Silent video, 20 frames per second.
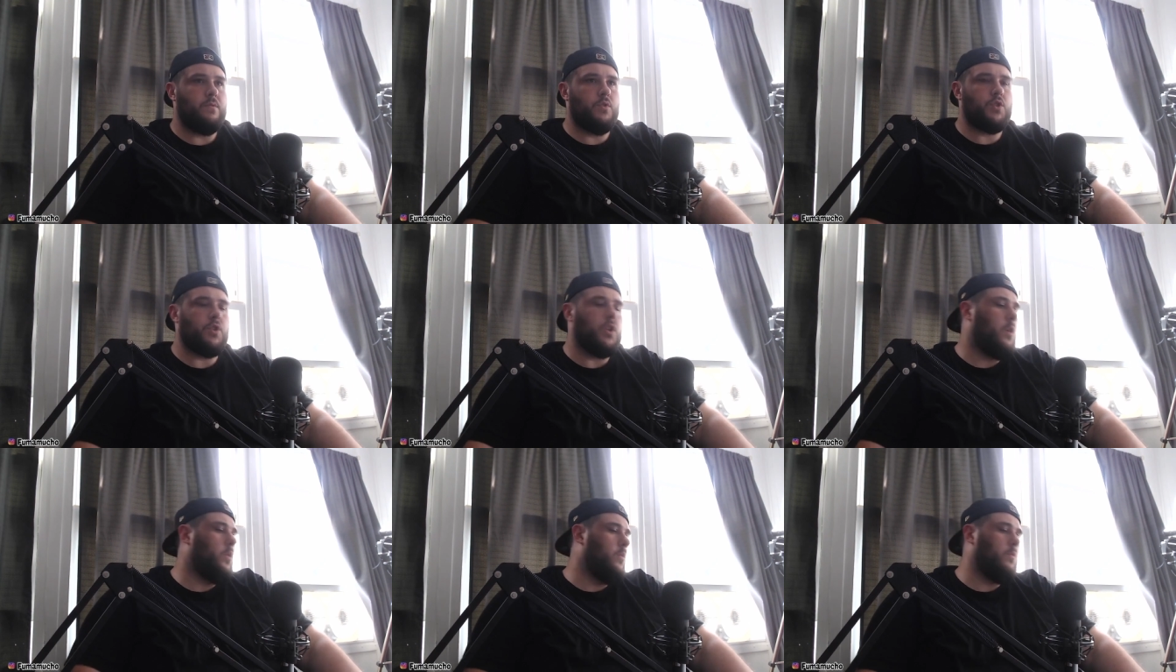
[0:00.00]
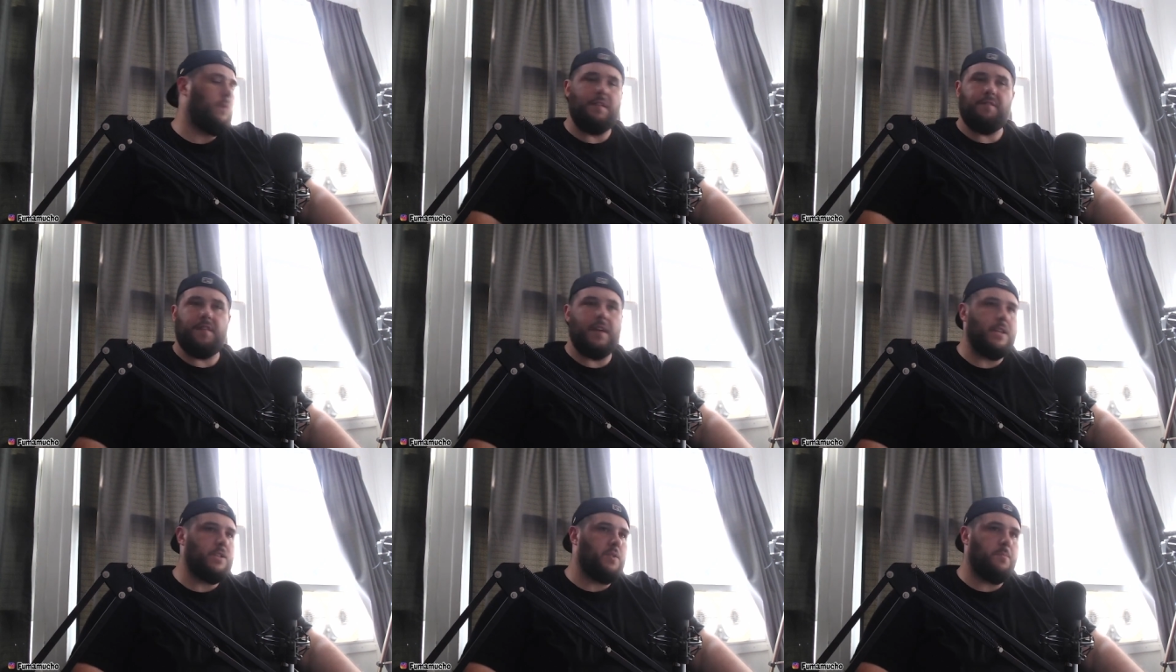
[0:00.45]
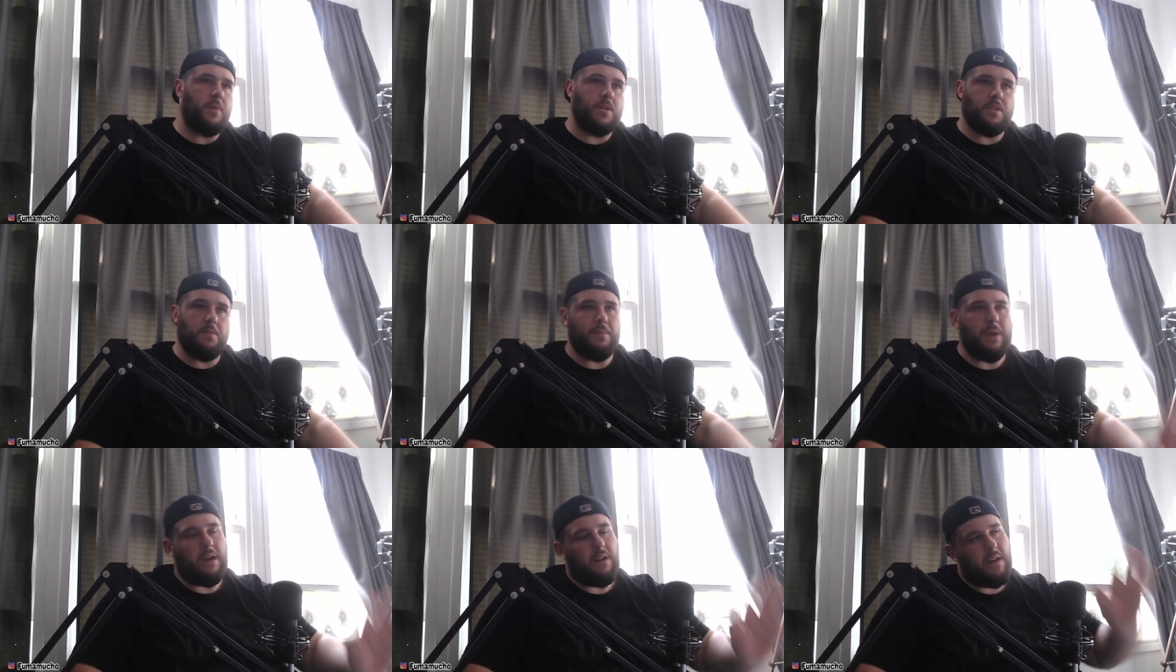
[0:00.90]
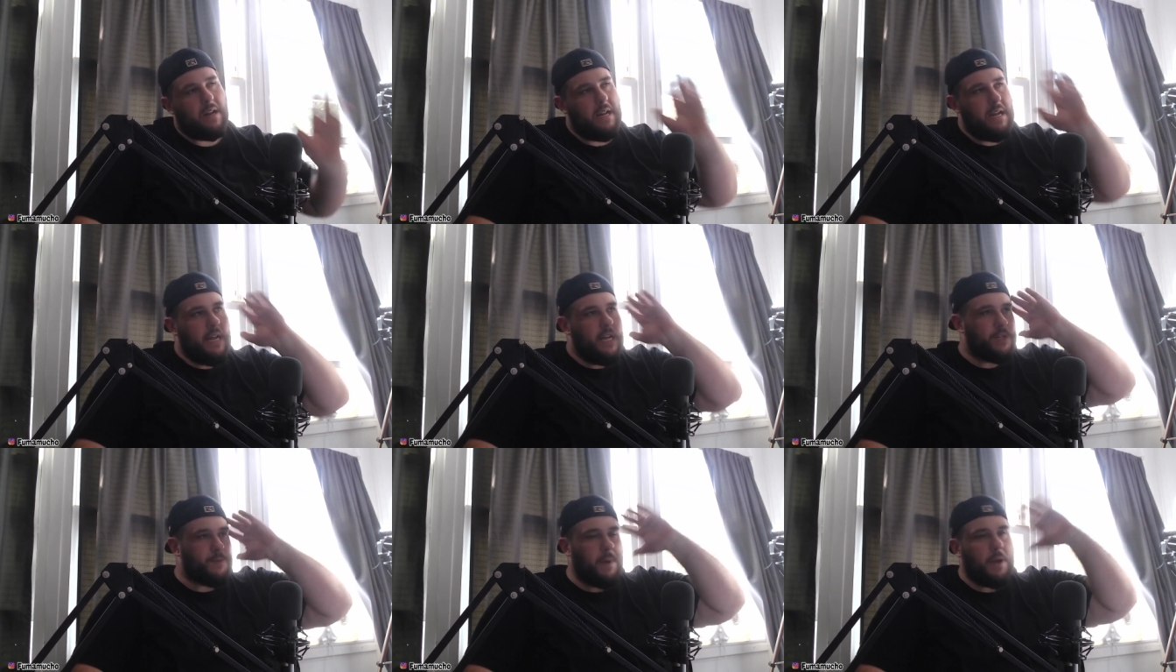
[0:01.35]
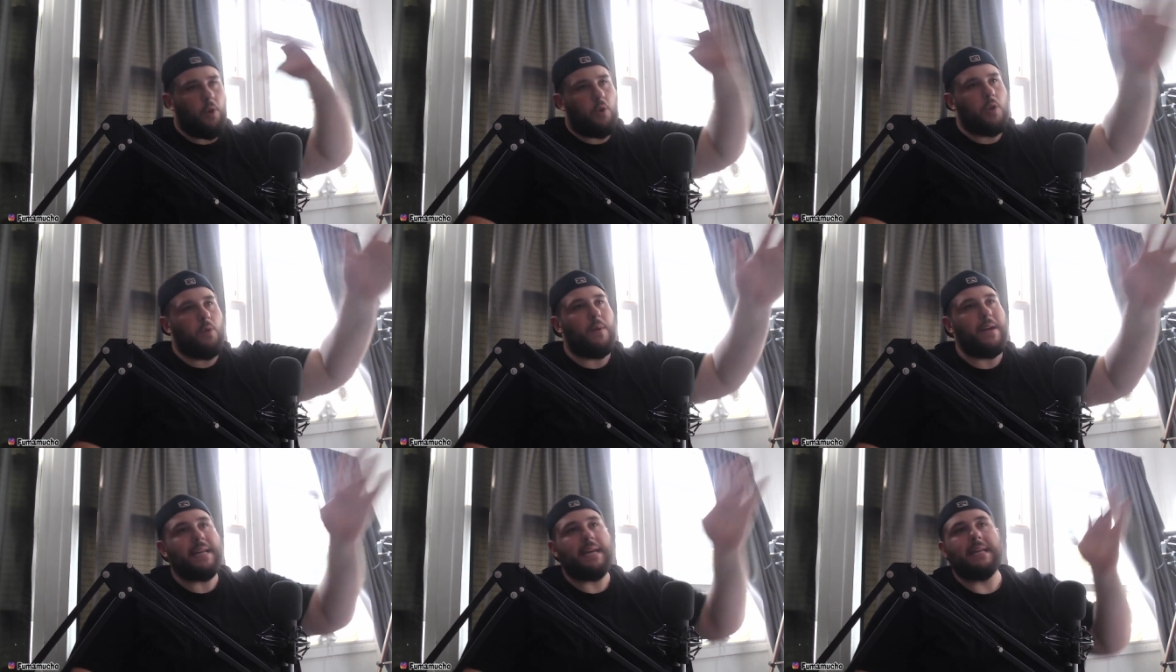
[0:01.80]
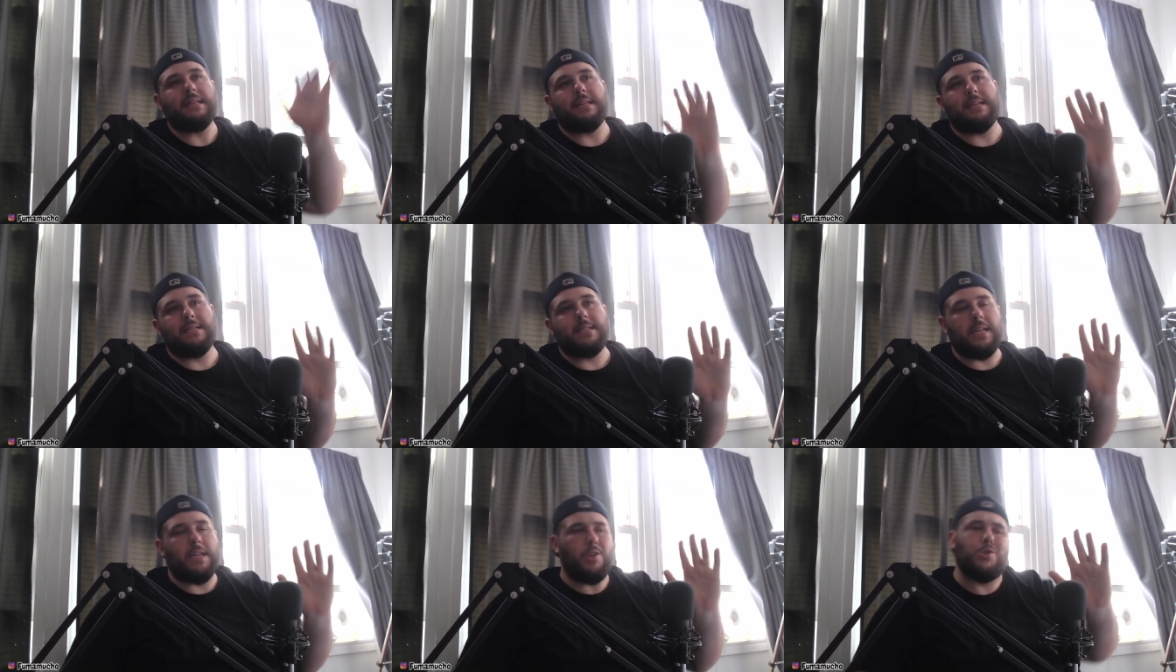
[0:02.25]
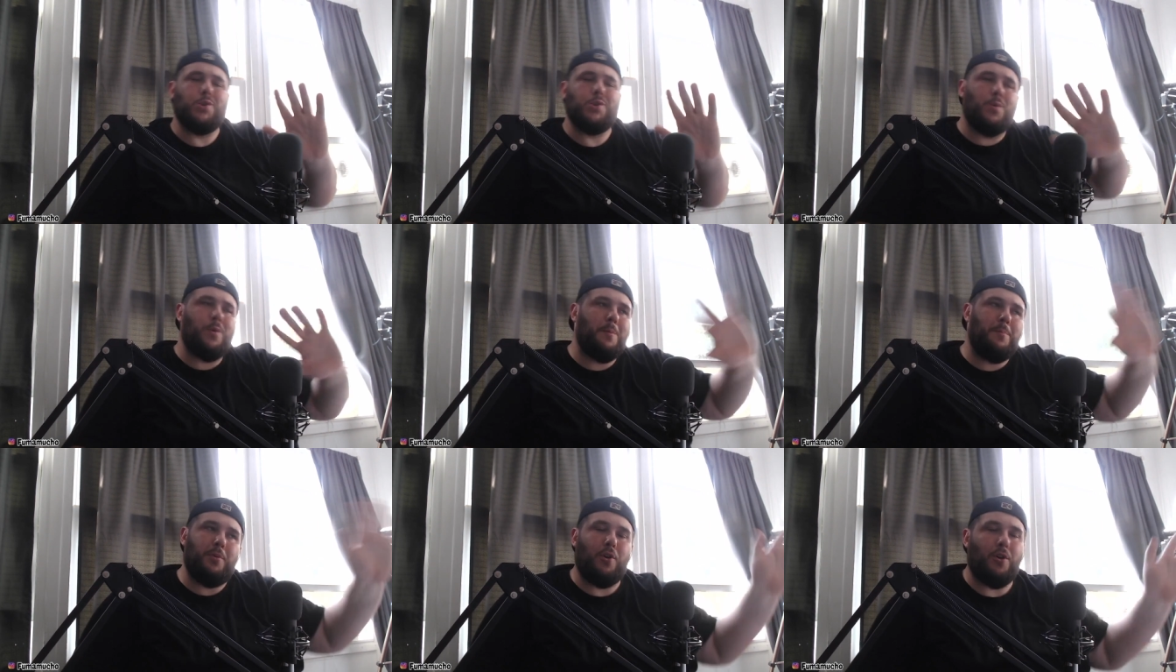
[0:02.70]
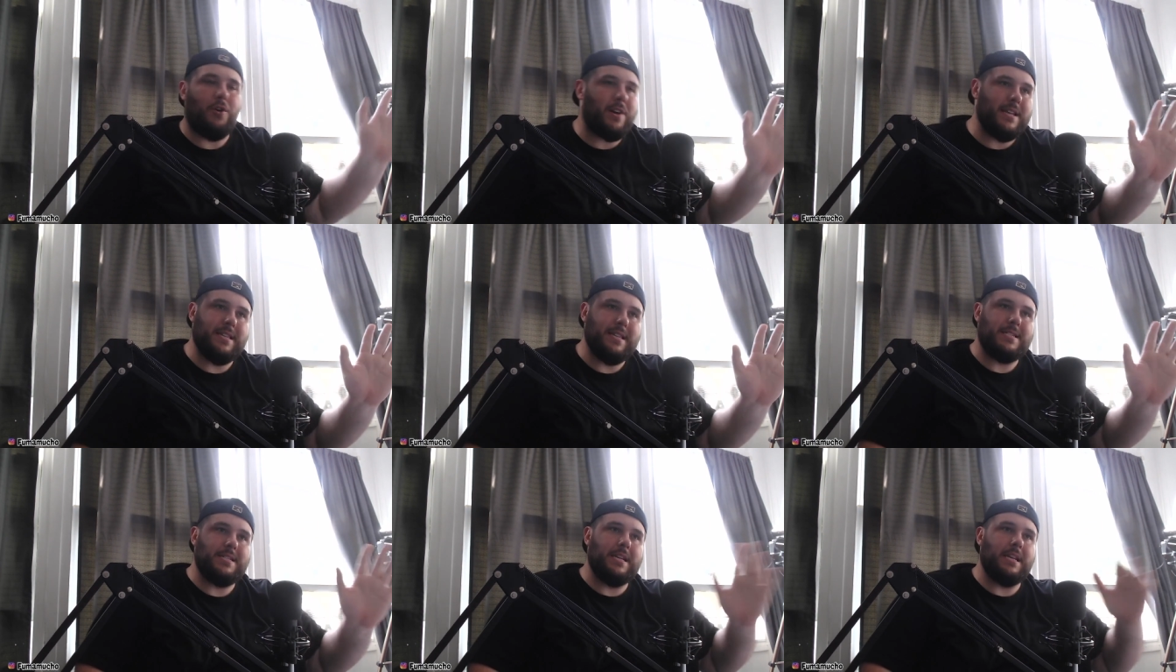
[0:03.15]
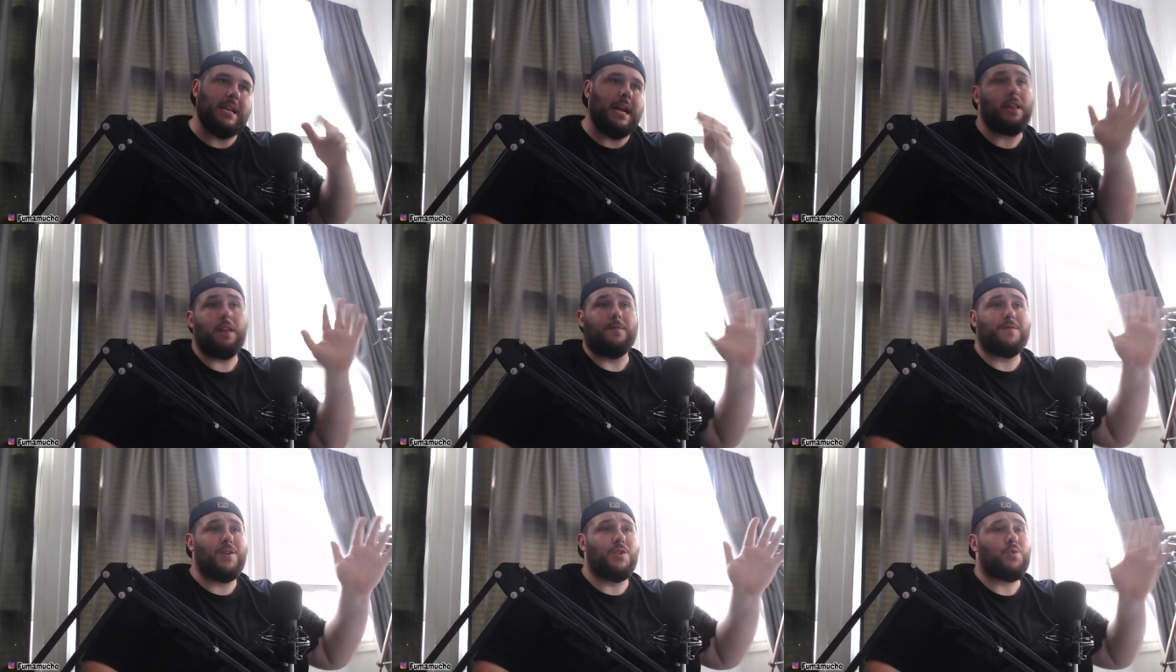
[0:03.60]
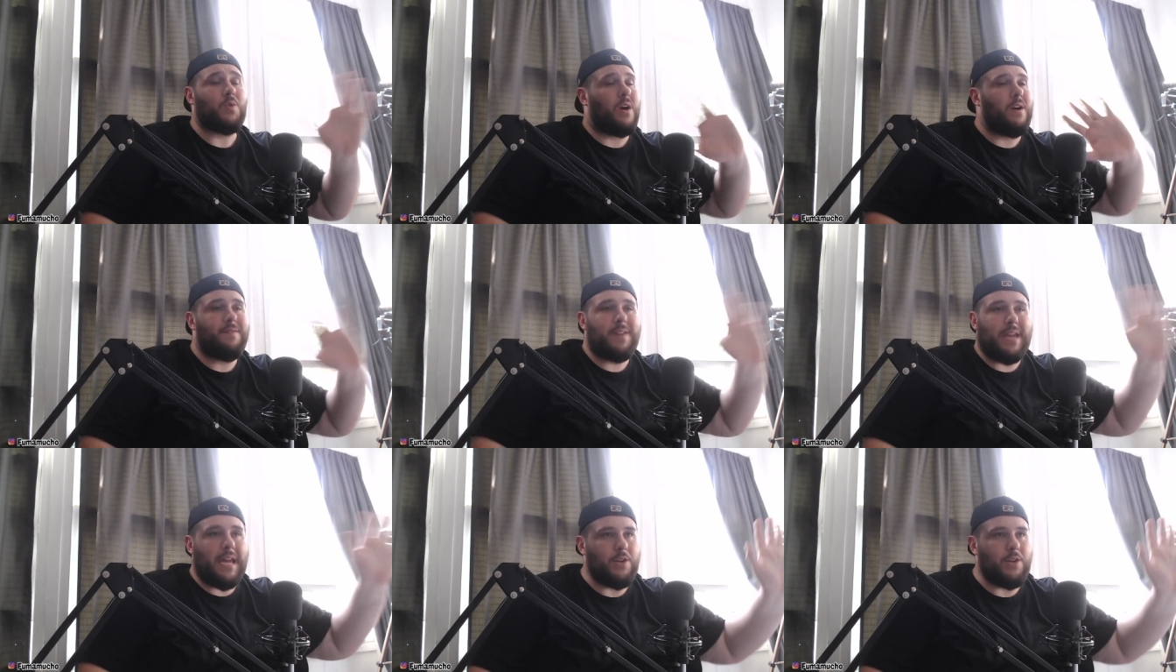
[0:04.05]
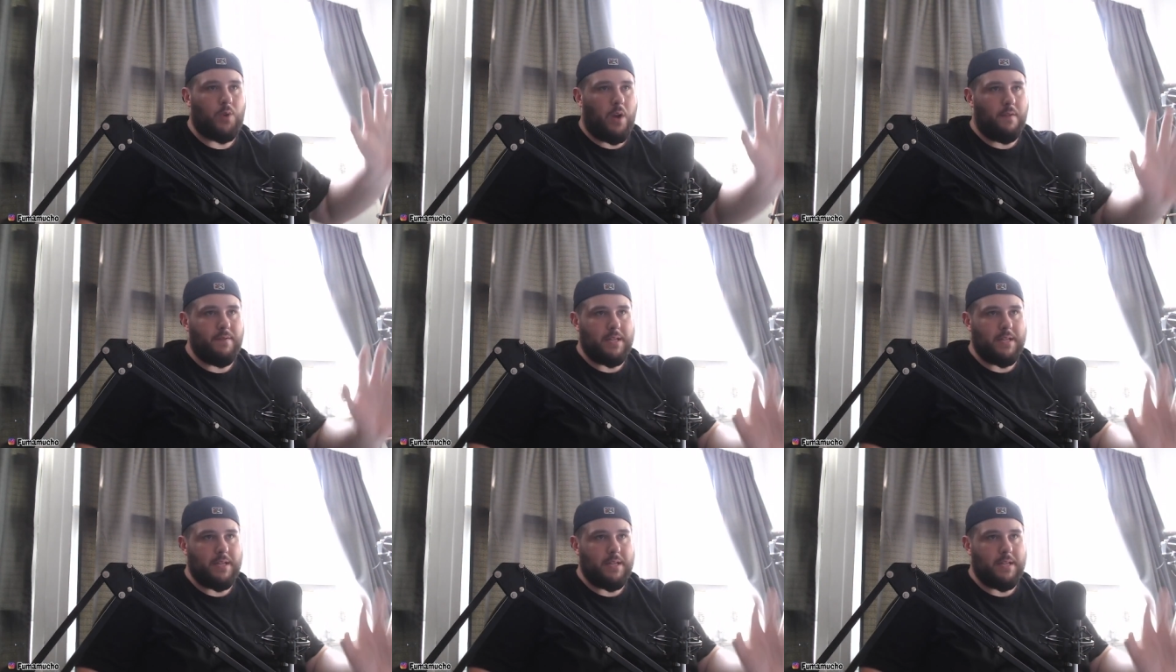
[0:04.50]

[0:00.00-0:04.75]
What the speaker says: There's no ifs, ands, or buts about it. It's my only way to get into the city. There's nowhere to park in the city. I love to drive, can't drive.